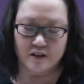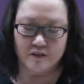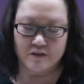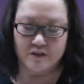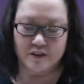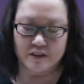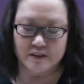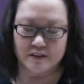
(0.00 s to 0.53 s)

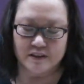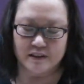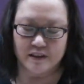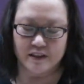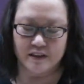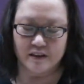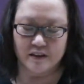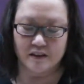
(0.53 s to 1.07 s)
for these
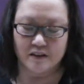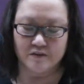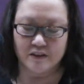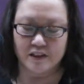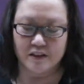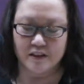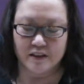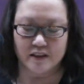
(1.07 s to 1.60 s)

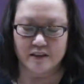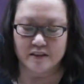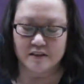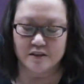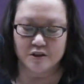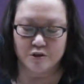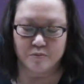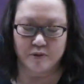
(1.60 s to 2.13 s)
lovely
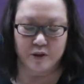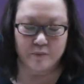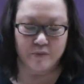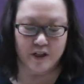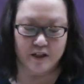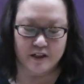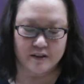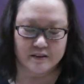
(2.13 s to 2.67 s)
ladies to bring
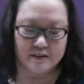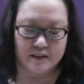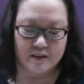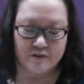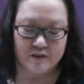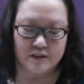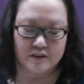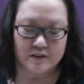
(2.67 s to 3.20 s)
back as
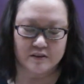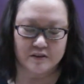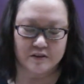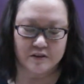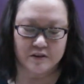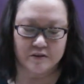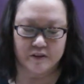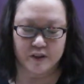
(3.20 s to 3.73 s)
evidence to
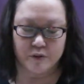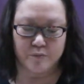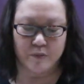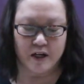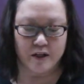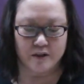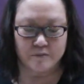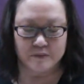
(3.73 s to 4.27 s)
Korean
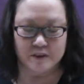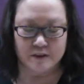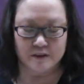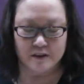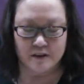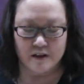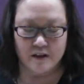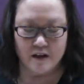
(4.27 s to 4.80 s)
moms,
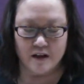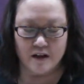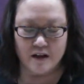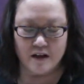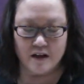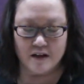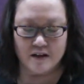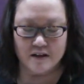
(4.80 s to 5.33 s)

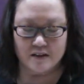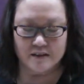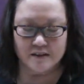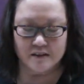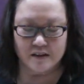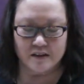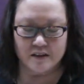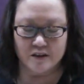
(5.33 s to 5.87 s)
I
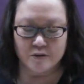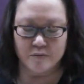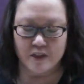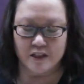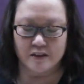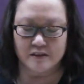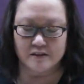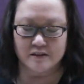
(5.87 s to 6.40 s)
saw them
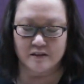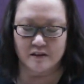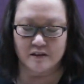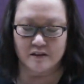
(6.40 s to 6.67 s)
as